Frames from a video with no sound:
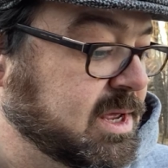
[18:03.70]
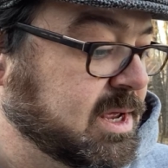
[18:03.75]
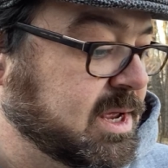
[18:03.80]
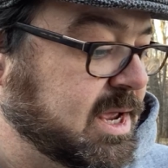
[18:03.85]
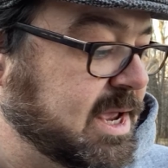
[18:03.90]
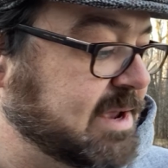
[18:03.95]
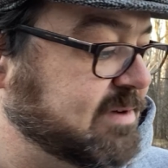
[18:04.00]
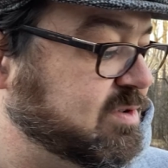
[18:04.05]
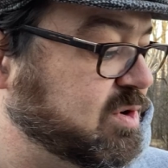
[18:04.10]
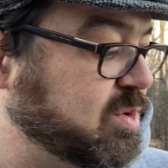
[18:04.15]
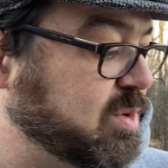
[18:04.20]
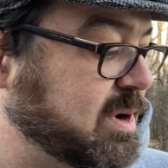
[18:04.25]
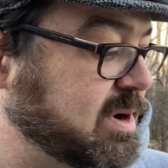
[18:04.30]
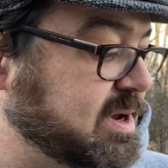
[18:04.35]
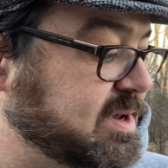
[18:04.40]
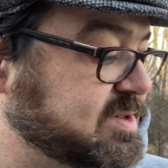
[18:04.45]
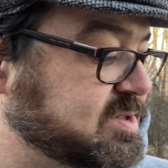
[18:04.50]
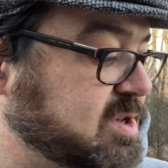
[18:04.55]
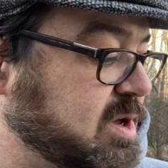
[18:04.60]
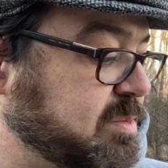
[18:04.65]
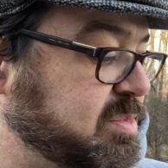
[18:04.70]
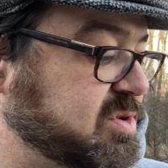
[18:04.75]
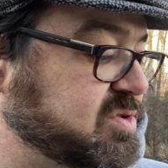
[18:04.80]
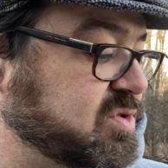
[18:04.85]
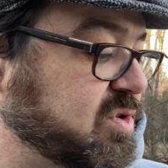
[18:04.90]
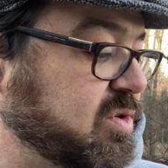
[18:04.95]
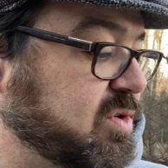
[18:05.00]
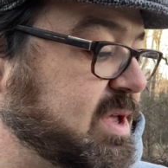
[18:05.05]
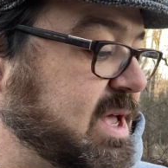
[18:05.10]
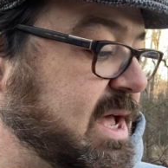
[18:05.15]
Everywhere he saw
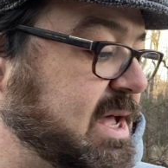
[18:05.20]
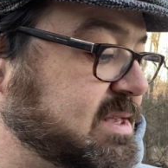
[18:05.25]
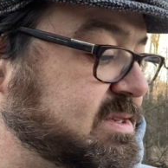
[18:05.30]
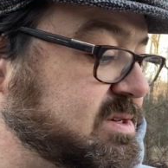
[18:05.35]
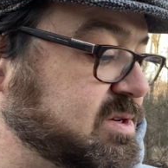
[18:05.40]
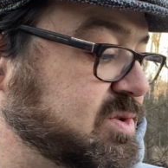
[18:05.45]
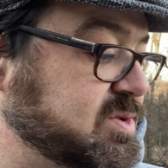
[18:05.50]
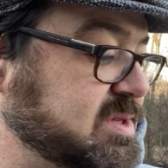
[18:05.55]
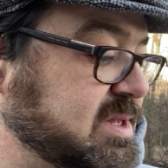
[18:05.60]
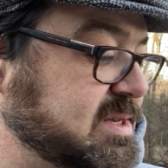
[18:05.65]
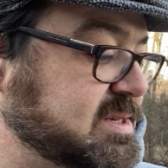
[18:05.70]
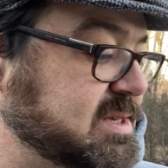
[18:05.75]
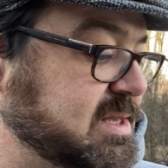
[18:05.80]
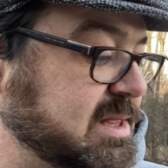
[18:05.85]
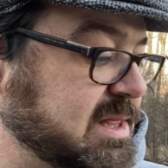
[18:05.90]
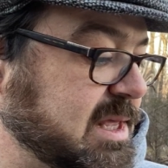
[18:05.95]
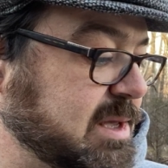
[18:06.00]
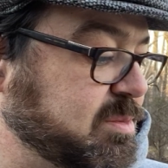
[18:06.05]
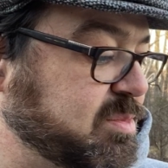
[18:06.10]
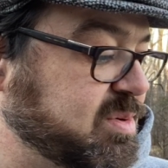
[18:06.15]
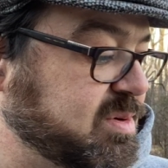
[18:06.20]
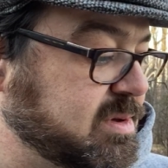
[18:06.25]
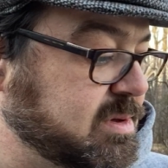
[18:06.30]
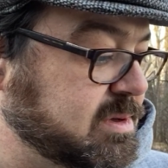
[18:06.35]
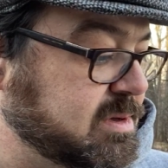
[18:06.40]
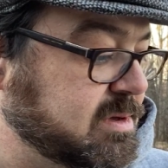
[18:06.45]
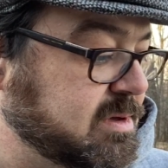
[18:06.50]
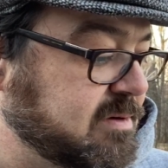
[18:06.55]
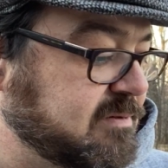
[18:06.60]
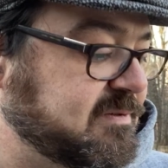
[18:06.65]
patrol cats, useless and limp,
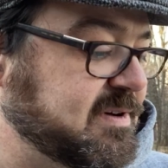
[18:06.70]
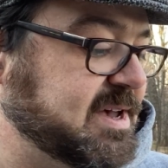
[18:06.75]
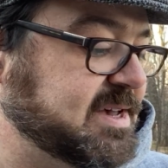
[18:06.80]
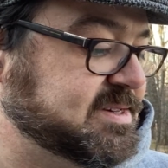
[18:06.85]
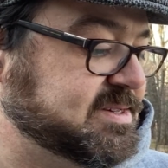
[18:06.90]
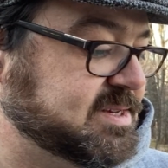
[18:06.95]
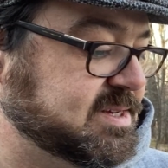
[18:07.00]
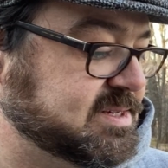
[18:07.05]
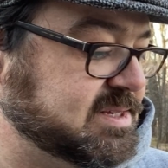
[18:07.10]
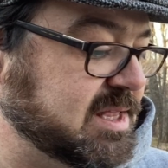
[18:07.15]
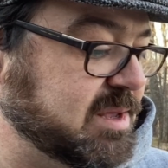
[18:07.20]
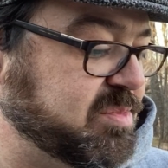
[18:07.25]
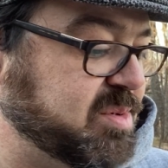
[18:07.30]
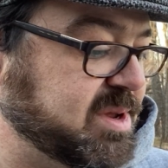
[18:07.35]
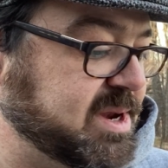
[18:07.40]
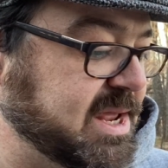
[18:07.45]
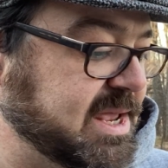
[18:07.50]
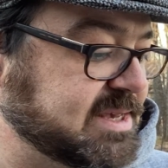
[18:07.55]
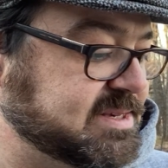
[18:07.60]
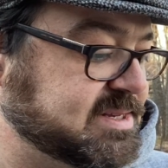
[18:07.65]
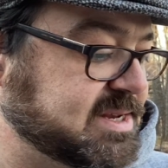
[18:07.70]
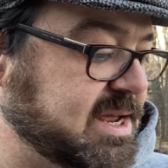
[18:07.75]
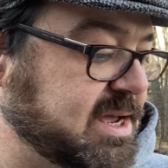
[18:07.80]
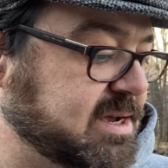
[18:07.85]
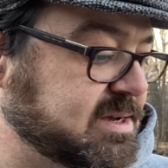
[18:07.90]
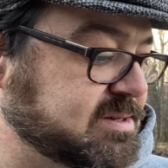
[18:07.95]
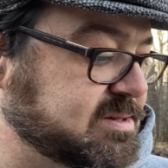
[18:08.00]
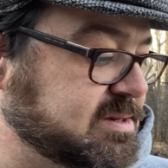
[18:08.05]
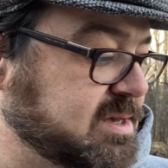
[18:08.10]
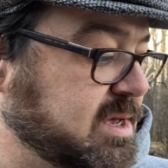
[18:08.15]
fast asleep on
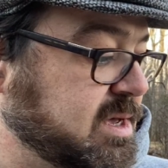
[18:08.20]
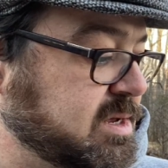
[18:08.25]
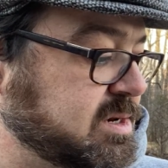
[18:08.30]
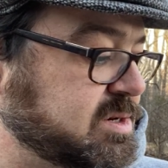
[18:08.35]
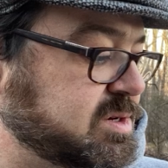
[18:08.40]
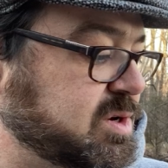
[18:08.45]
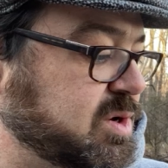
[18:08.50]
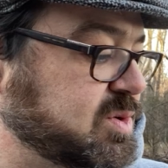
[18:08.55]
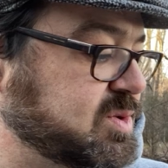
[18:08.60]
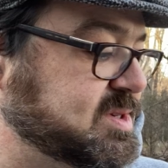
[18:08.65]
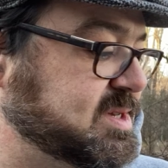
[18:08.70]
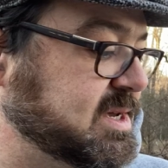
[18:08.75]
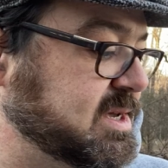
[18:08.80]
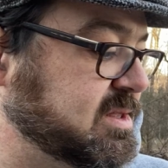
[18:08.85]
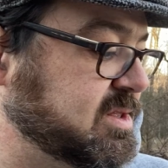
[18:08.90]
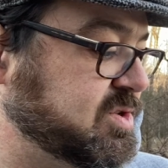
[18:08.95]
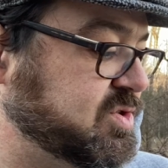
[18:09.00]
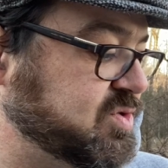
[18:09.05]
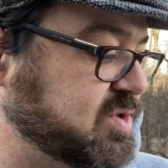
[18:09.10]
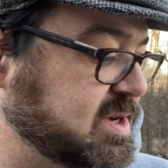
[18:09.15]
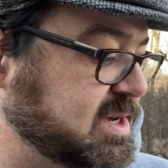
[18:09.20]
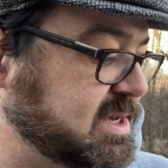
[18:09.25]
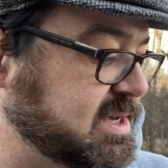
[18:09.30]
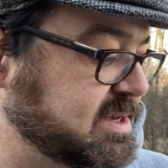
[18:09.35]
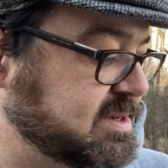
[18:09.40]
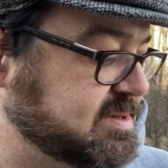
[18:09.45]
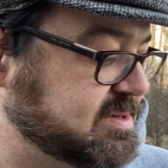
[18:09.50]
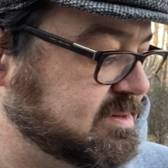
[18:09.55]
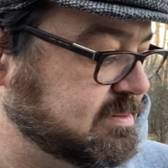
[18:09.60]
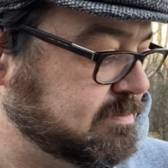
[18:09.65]
haystacks, dozing in the
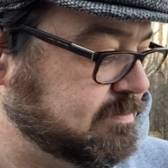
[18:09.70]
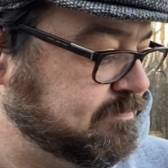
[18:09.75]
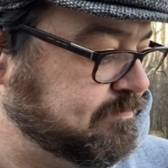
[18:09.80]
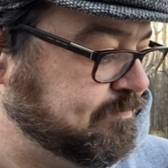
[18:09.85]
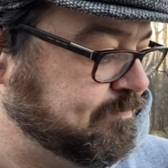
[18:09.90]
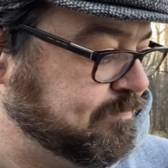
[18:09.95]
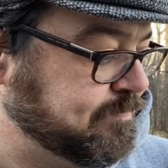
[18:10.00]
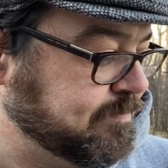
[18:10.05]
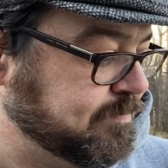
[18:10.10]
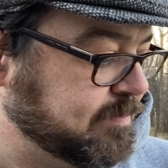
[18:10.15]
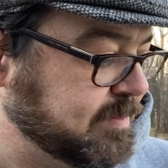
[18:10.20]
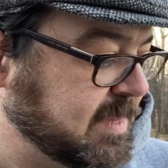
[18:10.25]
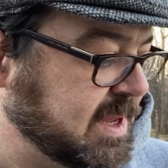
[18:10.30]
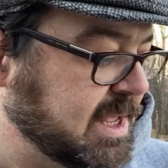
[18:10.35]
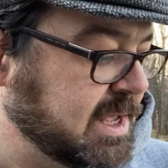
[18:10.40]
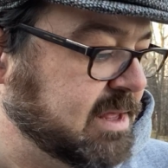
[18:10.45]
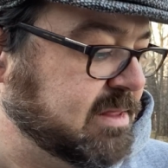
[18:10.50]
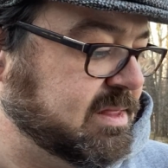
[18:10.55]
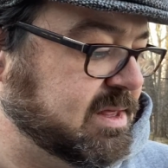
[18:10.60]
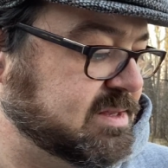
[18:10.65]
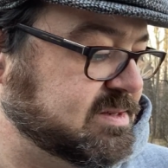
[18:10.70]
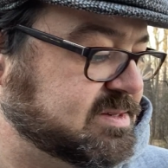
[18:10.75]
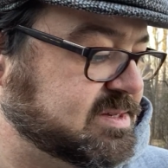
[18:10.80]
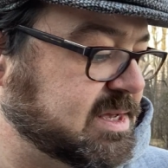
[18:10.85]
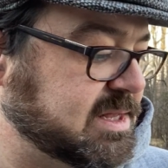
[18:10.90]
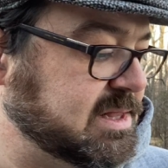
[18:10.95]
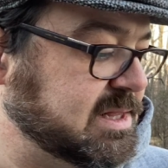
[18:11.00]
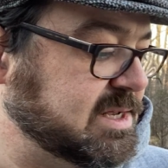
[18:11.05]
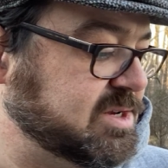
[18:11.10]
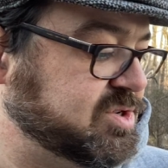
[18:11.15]
trees. Then
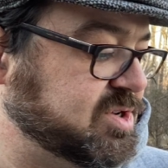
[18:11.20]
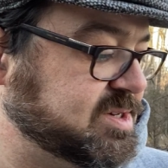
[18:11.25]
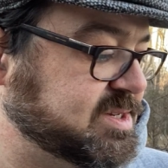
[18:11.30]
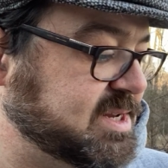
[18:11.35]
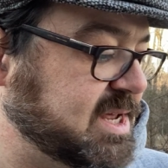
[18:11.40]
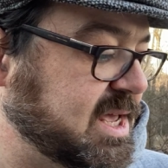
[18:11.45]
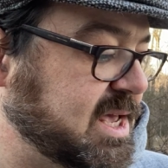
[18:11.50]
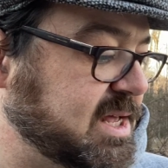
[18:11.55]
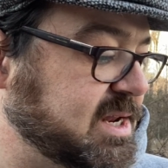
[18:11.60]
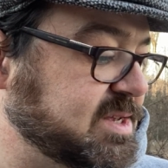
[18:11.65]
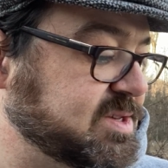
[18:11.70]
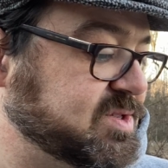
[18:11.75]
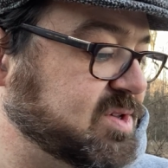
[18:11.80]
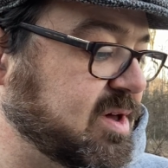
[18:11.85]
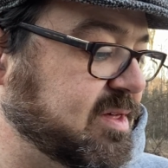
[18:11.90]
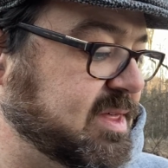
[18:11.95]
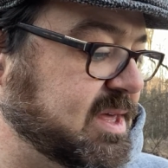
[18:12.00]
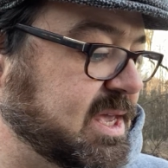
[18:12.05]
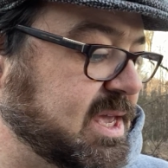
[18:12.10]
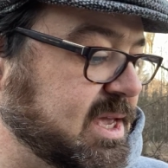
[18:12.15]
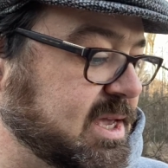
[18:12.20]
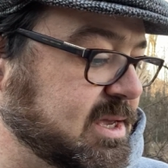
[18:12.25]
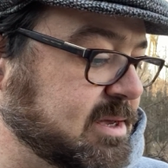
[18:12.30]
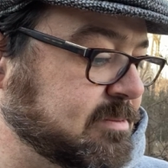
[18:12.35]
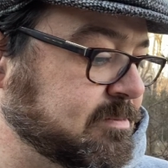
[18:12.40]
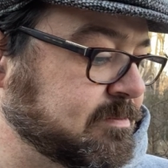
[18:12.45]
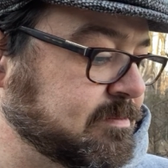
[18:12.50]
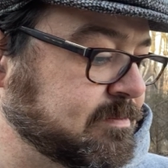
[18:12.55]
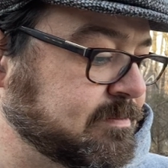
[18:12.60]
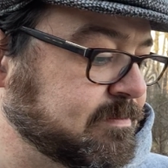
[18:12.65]
suddenly, just ahead, he saw the king.
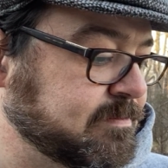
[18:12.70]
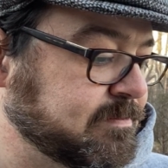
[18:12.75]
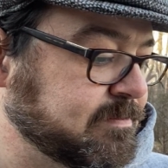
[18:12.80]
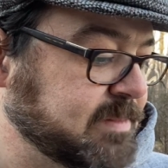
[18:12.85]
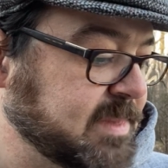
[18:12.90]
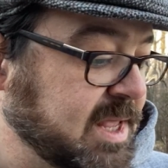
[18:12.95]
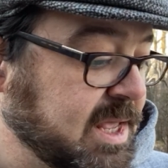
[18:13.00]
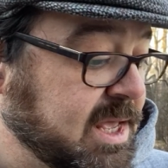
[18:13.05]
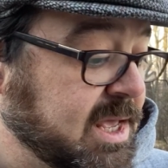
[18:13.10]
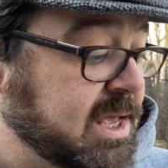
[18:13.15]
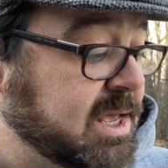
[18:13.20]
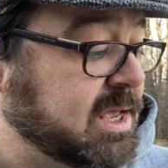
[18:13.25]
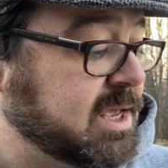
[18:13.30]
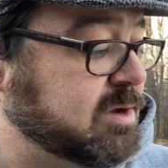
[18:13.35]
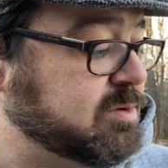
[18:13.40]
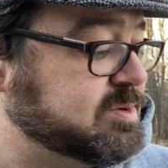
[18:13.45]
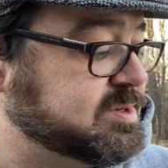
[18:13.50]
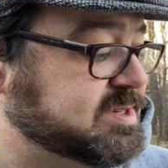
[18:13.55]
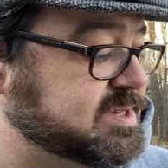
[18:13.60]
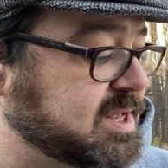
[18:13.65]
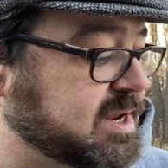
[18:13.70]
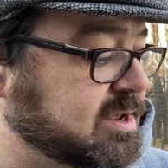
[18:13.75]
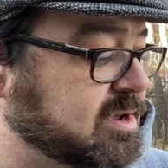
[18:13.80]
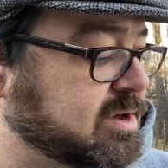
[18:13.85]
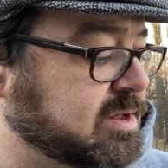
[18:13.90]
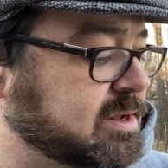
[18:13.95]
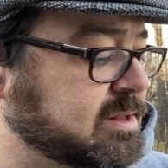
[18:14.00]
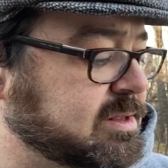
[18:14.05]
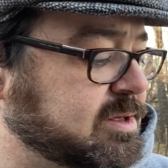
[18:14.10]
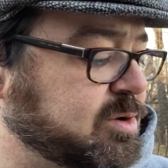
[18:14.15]
He was sitting
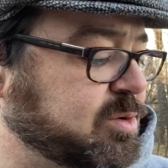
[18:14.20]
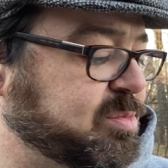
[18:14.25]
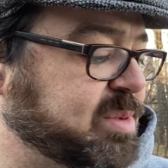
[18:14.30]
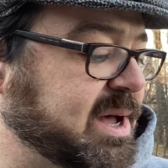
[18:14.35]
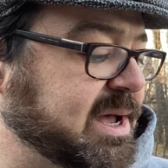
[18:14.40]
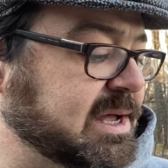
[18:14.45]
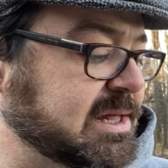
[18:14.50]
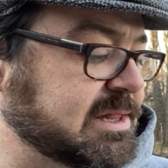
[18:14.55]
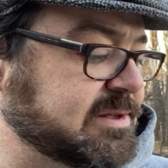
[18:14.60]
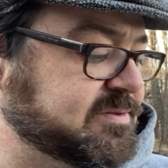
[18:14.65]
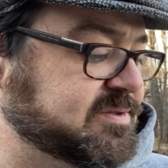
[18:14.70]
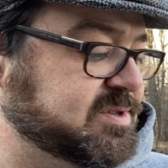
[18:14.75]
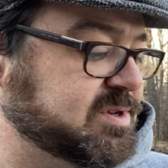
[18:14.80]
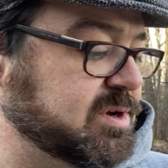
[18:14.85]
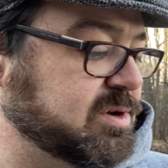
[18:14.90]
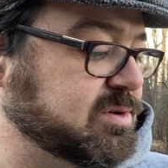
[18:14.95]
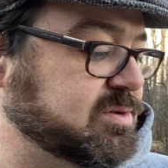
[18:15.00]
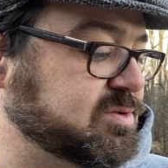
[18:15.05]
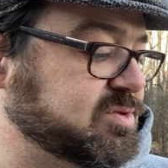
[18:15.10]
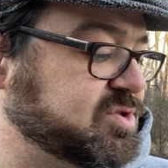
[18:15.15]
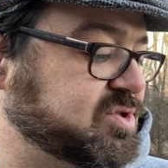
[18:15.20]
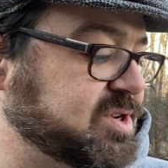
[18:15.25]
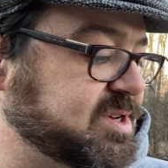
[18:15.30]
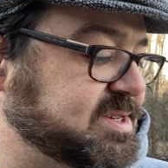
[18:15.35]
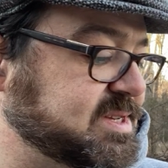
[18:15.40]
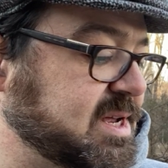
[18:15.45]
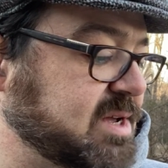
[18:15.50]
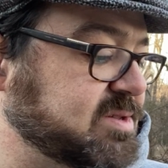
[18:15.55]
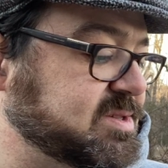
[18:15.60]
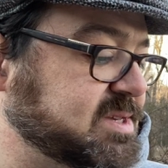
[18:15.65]
on a little pile of stones
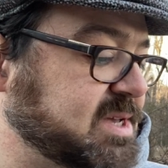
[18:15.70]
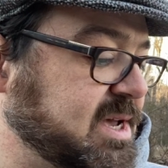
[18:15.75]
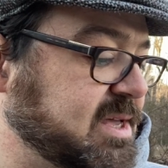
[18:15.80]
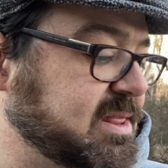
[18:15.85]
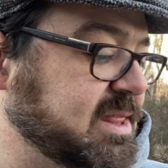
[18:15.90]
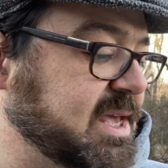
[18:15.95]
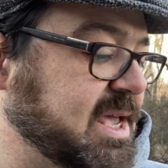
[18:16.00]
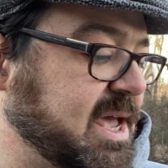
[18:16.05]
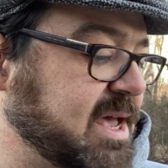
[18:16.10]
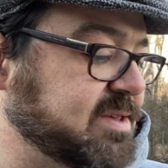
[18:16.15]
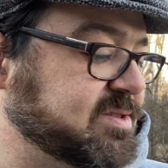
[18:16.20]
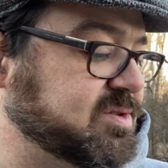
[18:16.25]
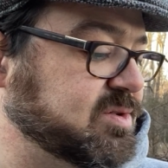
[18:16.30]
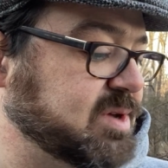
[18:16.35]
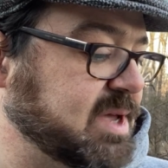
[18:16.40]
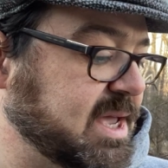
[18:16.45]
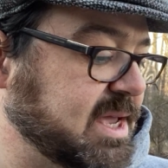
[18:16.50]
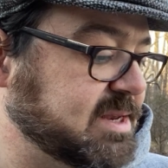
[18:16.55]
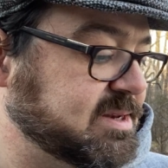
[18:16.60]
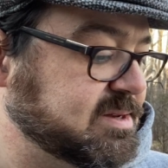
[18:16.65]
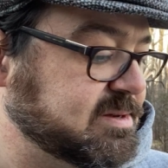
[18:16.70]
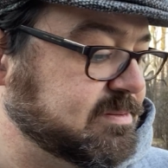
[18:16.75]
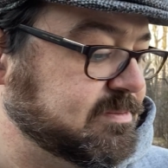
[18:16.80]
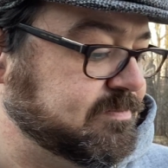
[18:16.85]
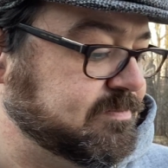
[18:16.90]
just outside the castle gate.